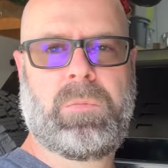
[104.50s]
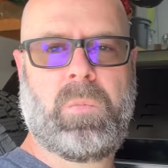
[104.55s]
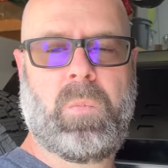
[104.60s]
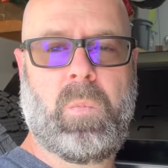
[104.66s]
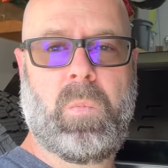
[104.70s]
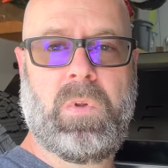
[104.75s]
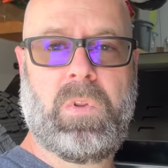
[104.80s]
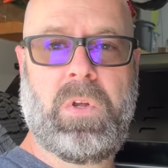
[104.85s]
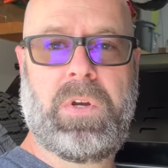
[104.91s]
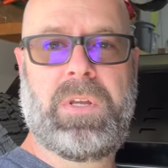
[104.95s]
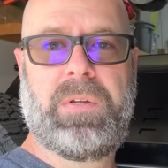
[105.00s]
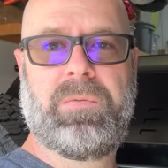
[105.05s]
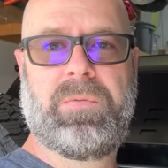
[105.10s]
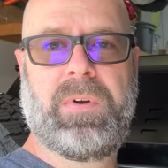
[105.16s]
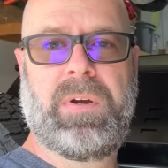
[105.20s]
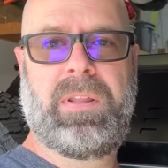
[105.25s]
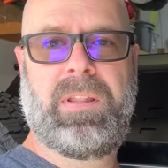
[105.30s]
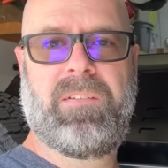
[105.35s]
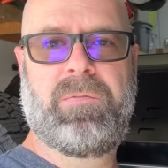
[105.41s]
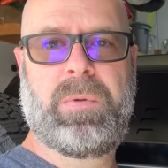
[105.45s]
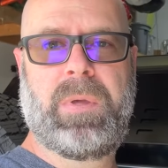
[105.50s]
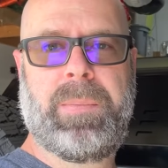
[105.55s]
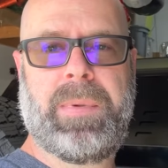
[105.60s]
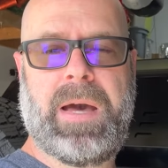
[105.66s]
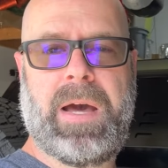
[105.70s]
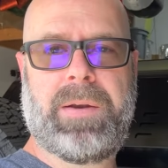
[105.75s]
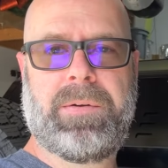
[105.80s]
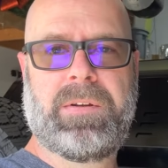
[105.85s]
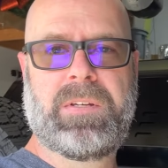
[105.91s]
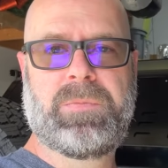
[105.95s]
When looking for LFP
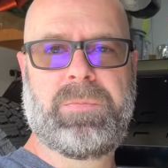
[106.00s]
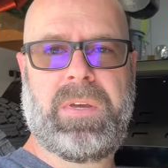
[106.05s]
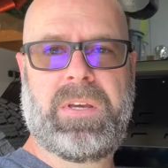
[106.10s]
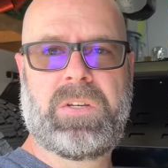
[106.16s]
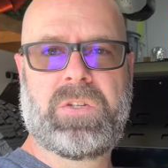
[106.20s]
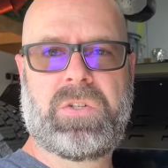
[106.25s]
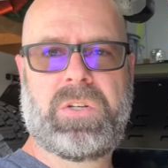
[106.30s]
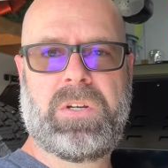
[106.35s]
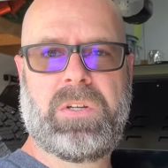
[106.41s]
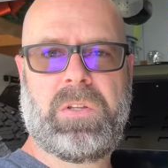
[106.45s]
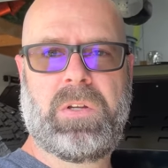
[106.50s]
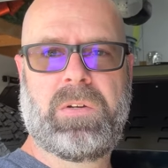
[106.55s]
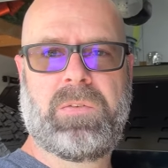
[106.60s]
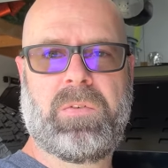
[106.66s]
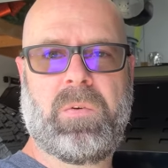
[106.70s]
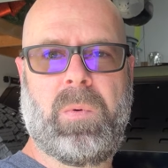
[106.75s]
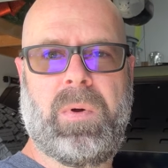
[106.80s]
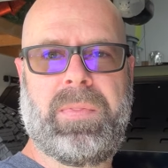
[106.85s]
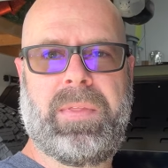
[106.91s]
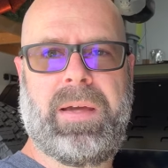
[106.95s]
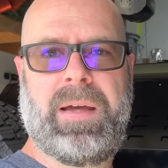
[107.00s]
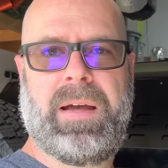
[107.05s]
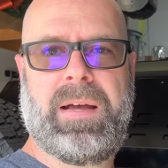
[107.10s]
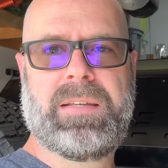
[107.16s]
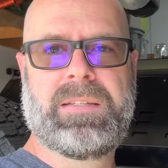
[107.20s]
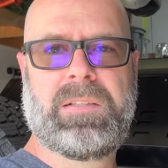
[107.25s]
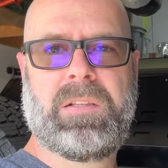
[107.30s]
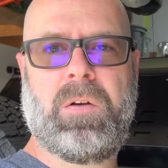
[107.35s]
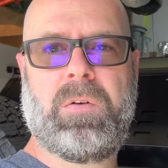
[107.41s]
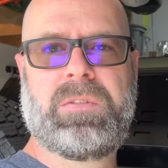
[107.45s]
batteries, make sure you look for one that
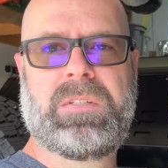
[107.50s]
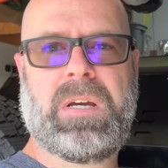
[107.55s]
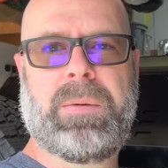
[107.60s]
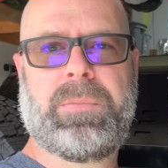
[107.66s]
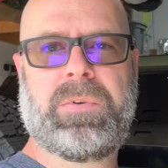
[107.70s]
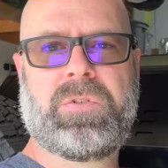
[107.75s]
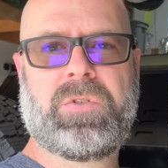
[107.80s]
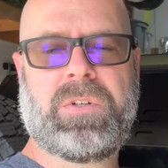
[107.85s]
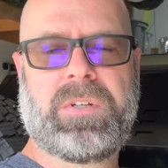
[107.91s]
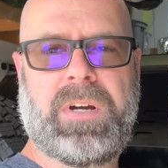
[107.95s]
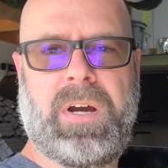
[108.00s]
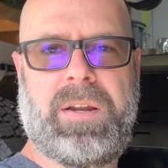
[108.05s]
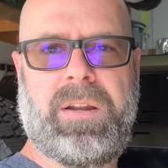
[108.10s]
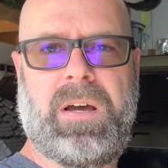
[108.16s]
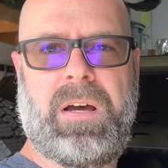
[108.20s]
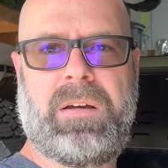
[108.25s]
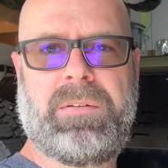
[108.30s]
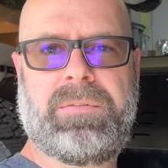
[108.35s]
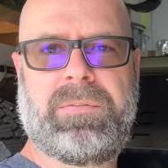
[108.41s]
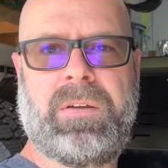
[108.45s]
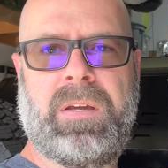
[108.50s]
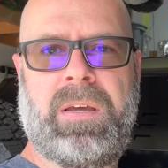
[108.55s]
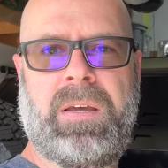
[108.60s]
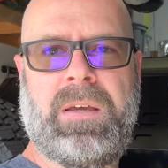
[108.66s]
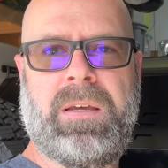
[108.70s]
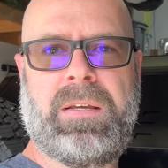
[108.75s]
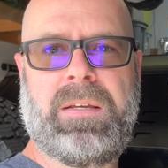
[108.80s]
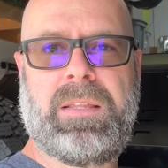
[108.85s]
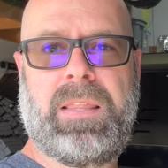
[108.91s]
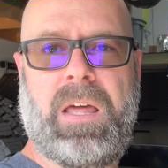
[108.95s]
has low temperature cutoff.
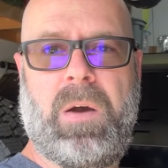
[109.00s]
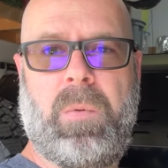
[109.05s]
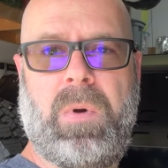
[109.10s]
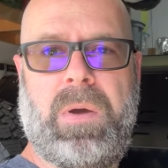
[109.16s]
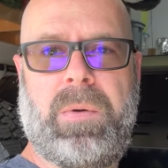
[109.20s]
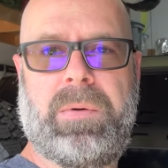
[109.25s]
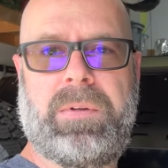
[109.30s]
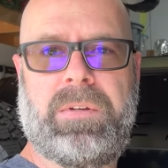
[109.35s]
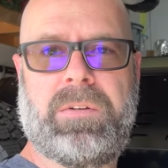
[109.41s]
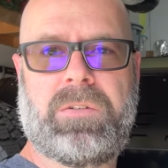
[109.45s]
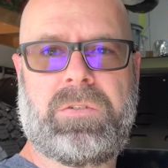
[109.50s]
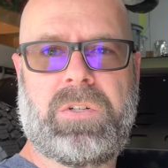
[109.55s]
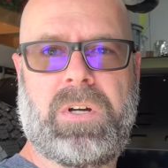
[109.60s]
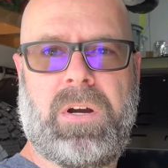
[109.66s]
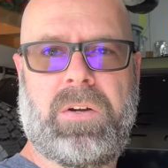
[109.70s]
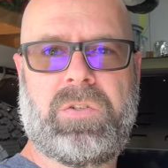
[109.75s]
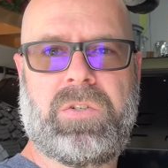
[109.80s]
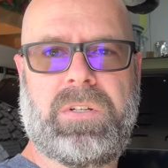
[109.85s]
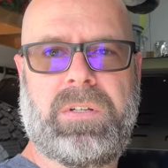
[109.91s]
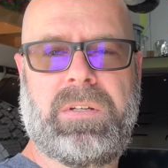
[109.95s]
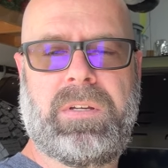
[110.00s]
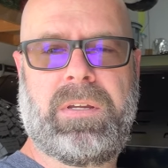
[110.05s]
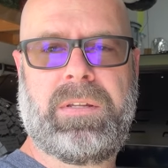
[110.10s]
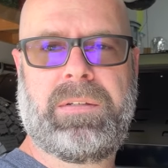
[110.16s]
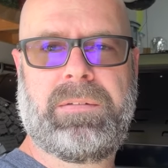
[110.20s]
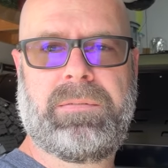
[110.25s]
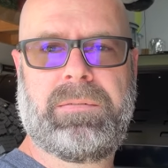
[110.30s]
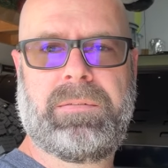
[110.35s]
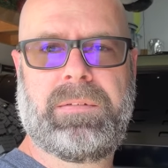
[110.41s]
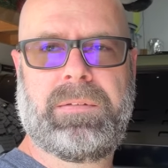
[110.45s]
That way when you're charging
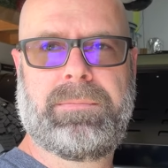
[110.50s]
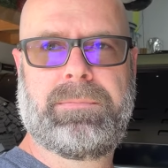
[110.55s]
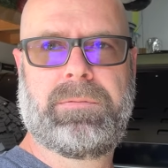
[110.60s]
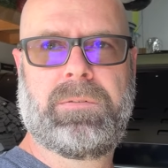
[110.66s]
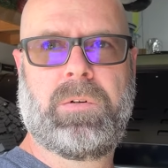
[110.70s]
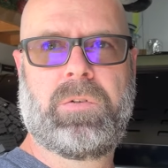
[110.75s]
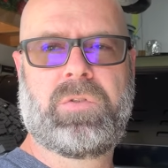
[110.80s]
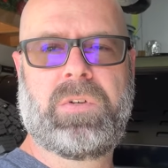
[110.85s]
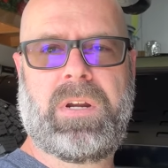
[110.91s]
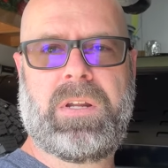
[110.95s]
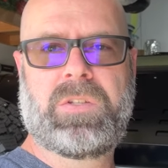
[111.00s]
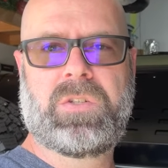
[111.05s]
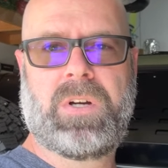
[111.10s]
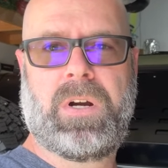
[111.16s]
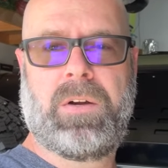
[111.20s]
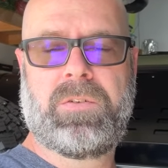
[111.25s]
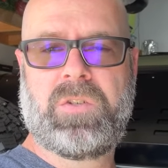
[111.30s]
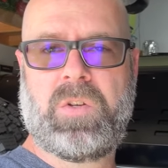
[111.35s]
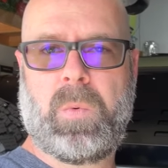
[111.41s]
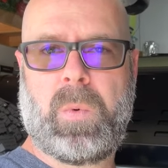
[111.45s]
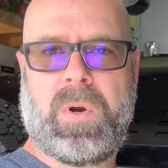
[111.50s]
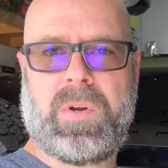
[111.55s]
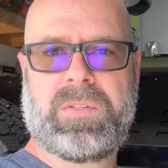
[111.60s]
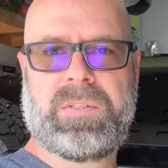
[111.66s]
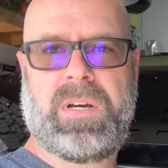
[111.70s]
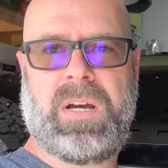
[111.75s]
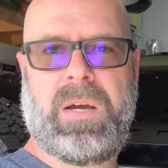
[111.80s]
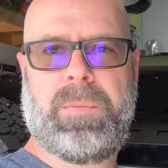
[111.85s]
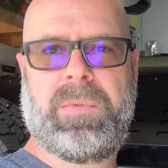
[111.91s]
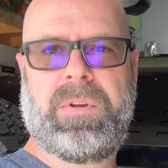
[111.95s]
and or trying to charge in the
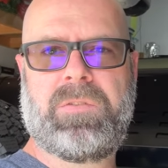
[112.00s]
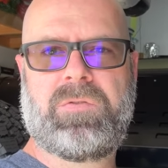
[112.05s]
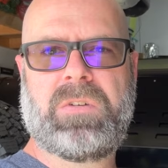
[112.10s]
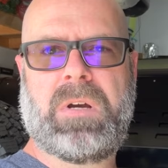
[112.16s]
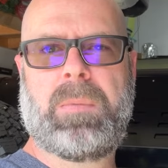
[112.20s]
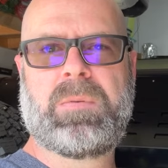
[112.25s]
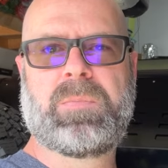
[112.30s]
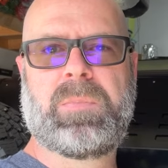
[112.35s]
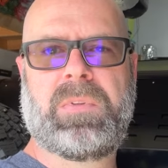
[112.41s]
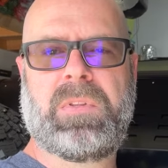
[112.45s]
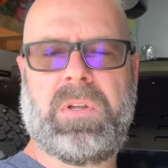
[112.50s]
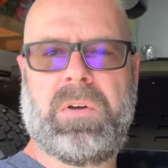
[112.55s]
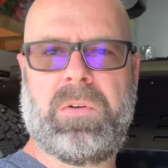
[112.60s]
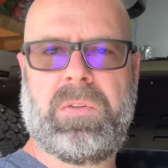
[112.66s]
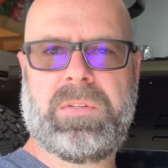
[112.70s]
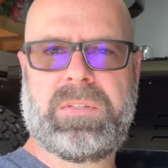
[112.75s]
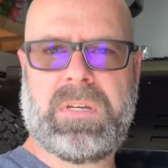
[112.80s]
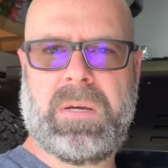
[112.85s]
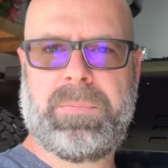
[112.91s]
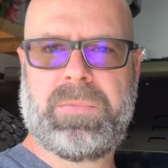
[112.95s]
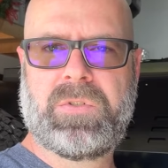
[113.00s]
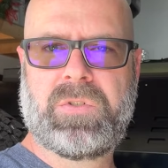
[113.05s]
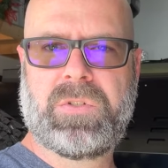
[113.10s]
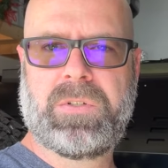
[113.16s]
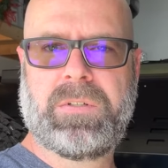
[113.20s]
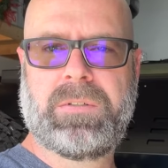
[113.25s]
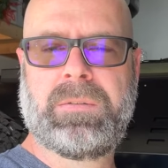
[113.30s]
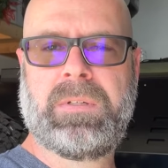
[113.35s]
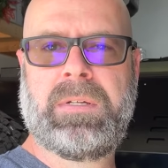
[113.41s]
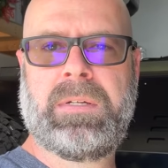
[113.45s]
wintertime when it drops below the
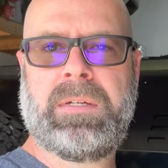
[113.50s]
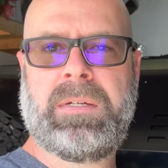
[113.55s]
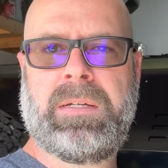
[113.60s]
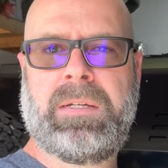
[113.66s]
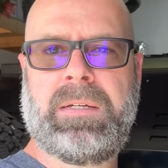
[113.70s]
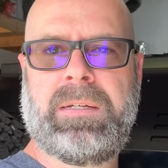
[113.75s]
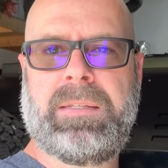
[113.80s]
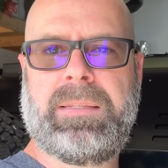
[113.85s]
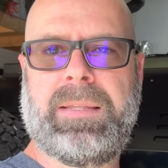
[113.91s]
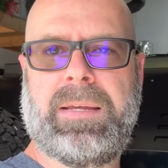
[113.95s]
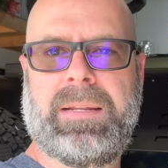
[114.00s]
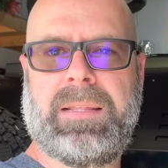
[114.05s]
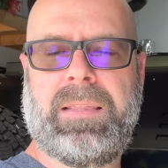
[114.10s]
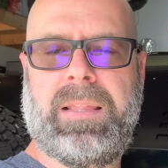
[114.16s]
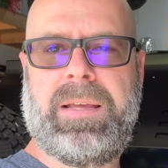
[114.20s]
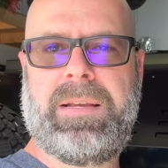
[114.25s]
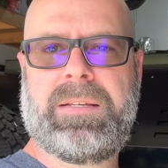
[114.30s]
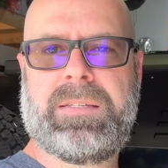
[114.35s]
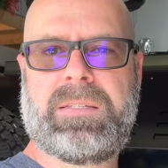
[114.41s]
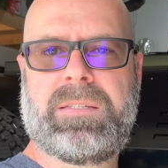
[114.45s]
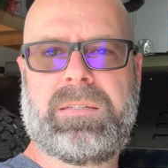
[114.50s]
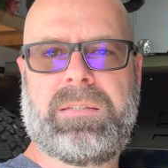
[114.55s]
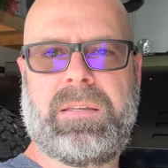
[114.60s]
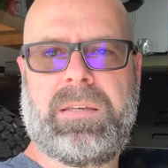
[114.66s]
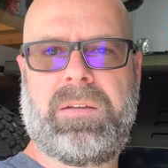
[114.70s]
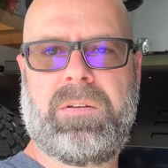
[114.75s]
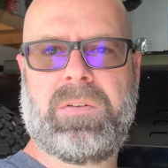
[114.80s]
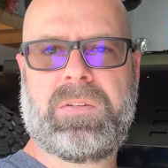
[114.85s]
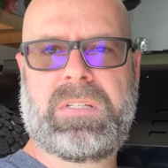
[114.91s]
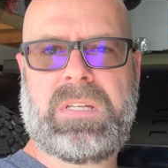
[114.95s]
temperature, that it likes,
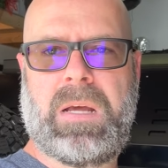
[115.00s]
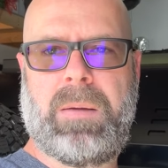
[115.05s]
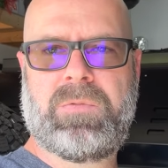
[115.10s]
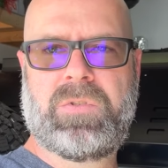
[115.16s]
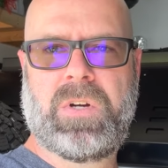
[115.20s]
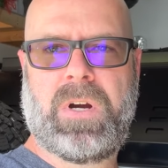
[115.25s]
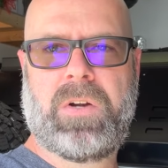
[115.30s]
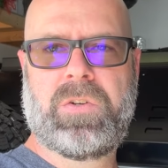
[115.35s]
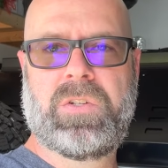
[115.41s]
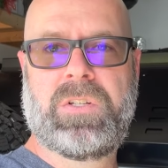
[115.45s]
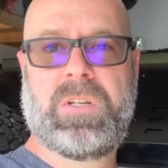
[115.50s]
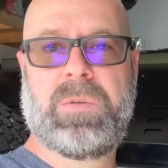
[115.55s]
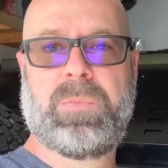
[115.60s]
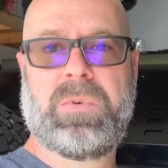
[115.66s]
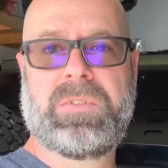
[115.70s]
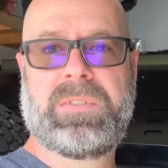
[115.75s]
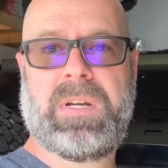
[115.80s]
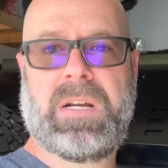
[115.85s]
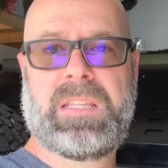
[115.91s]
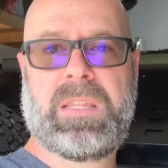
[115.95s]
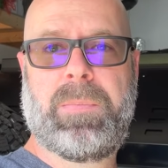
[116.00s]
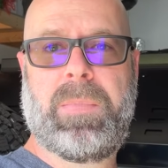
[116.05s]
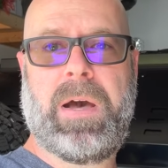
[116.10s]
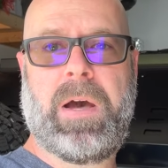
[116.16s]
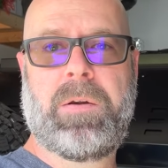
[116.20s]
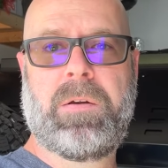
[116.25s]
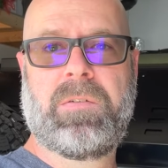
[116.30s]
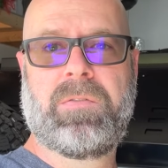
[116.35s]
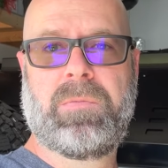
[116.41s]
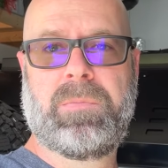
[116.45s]
it'll stop charging to protect the
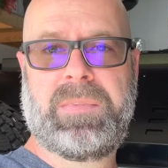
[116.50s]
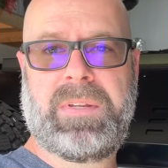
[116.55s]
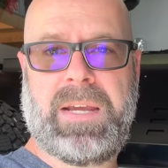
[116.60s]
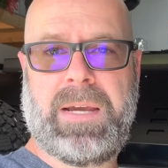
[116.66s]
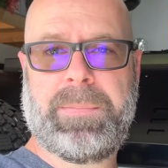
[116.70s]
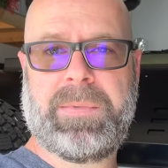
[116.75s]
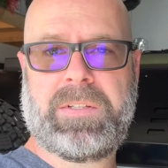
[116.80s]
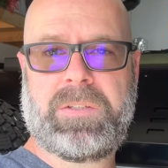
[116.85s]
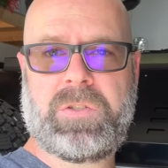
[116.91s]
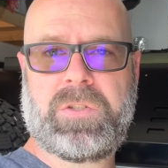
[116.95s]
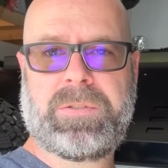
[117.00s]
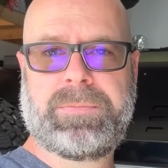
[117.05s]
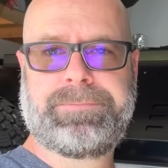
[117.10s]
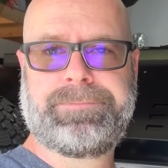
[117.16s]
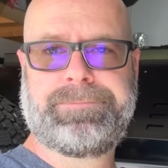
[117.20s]
battery from damage.